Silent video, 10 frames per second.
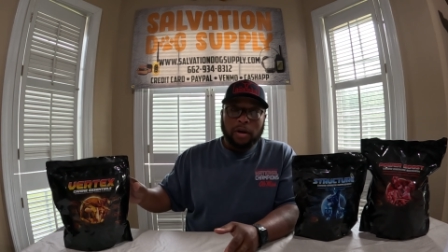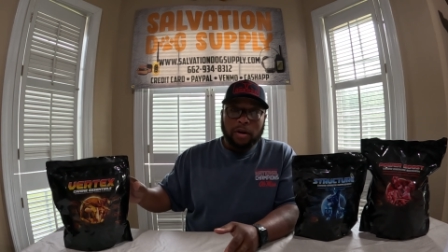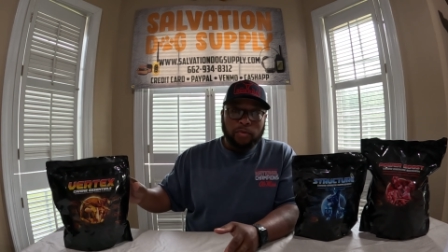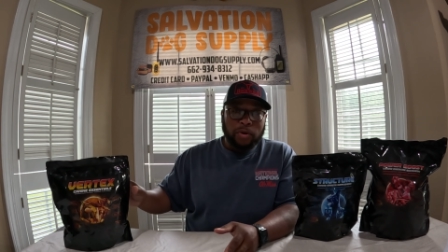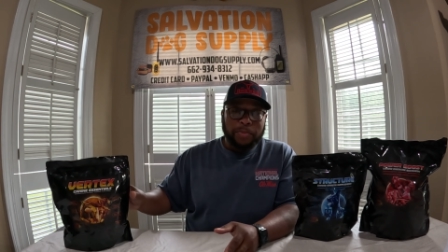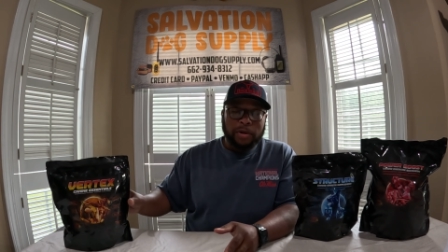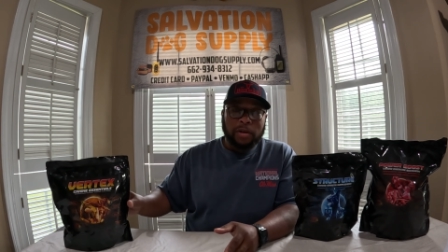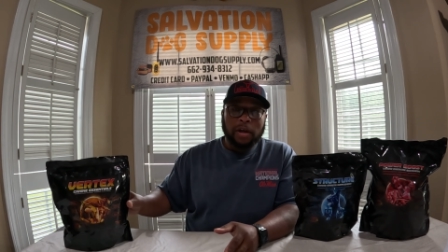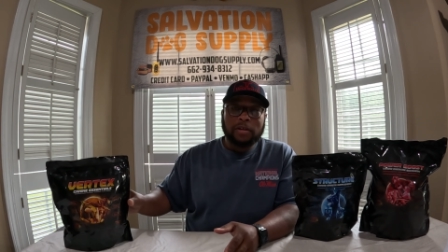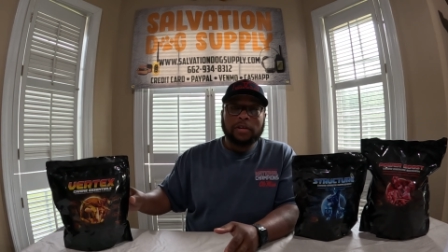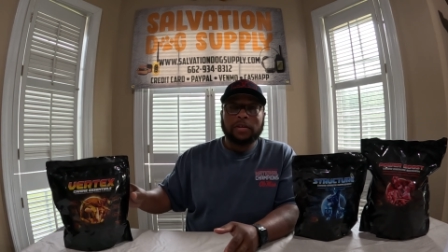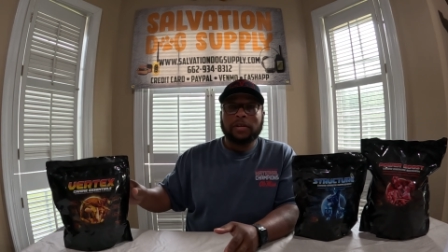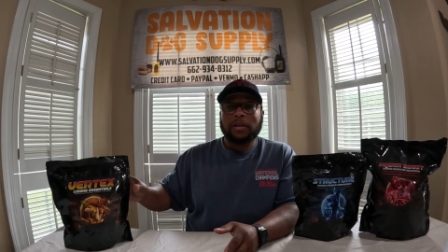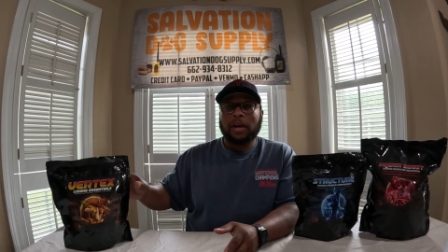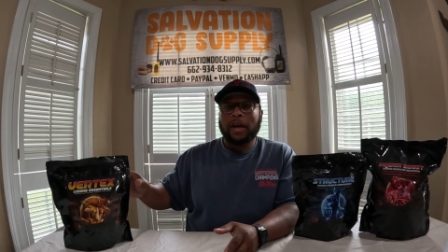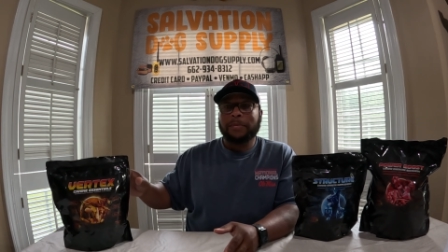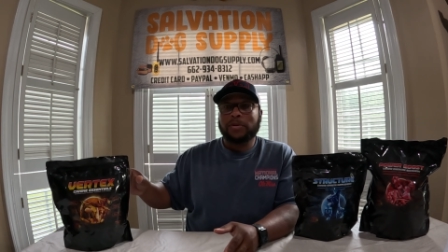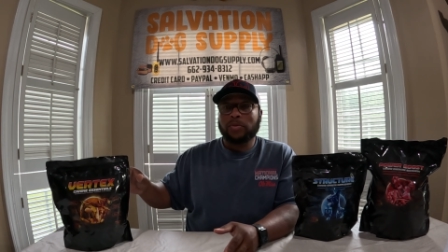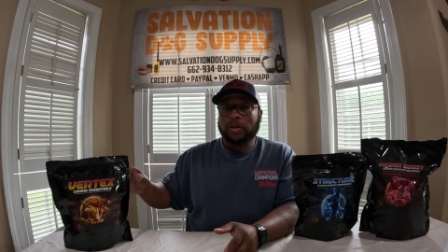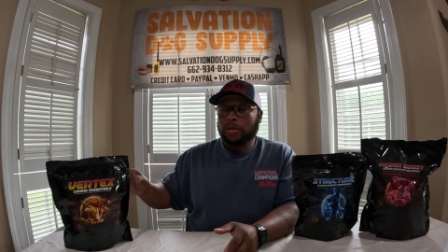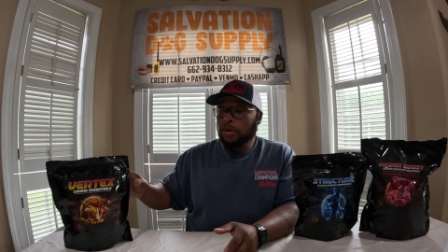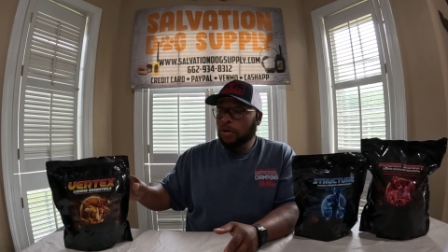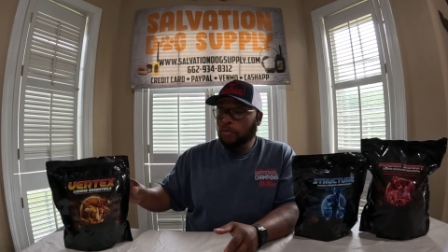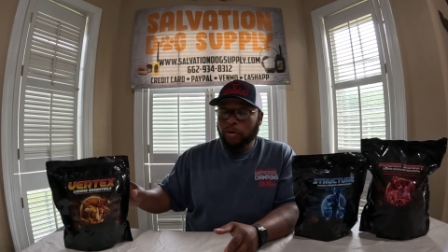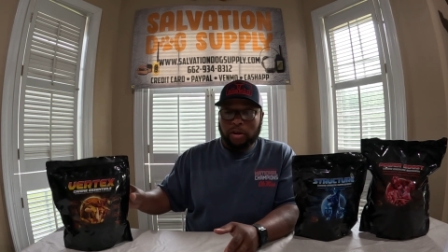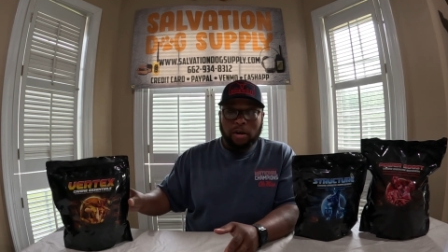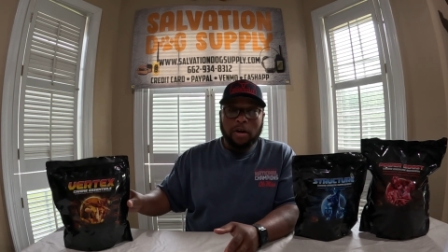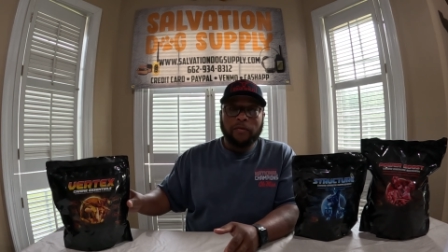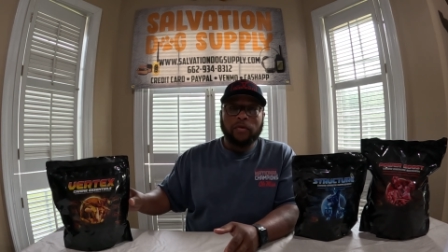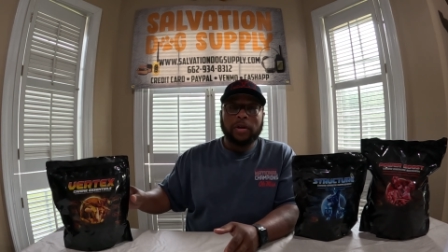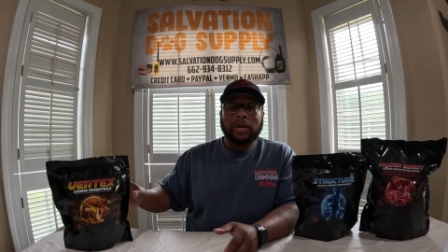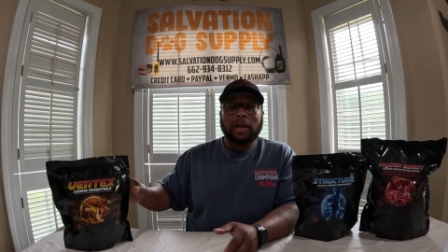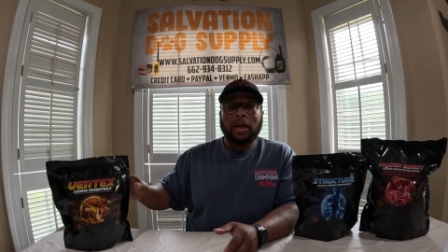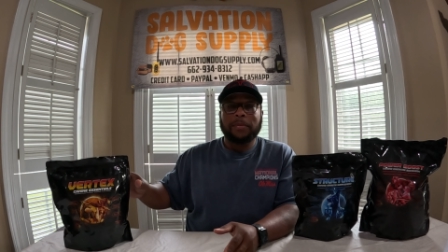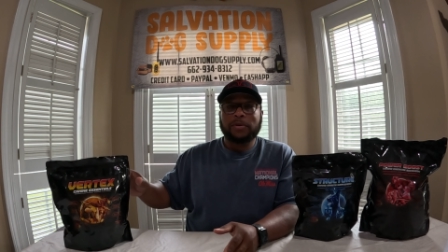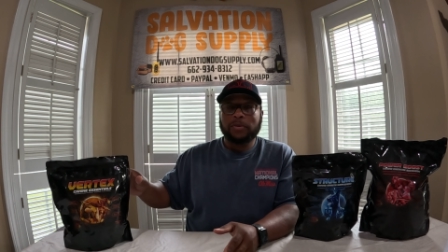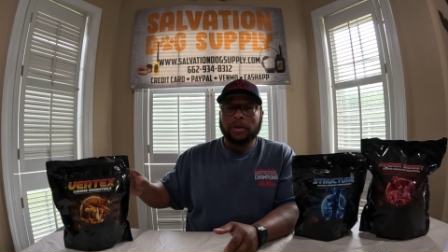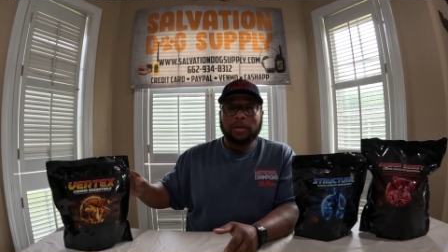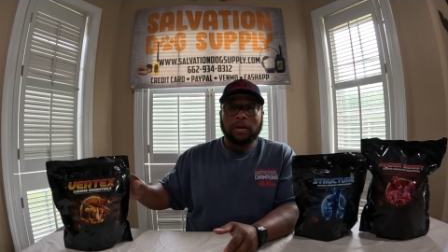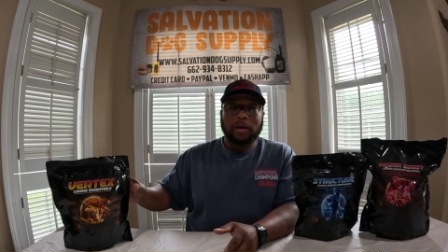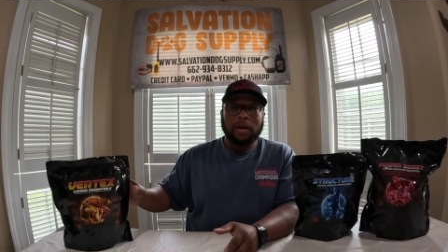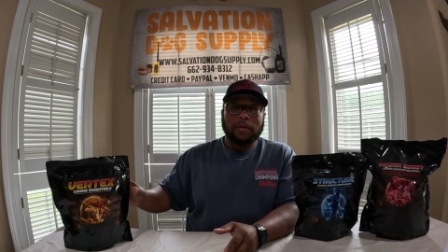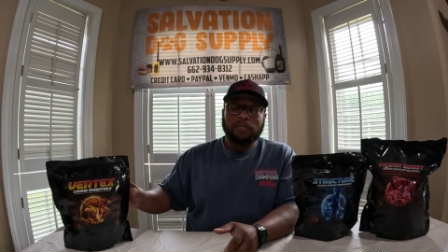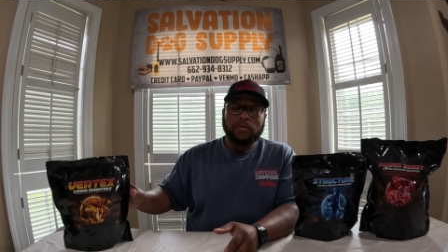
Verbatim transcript: uh, reproduction, it helps with recovery, it helps with uh,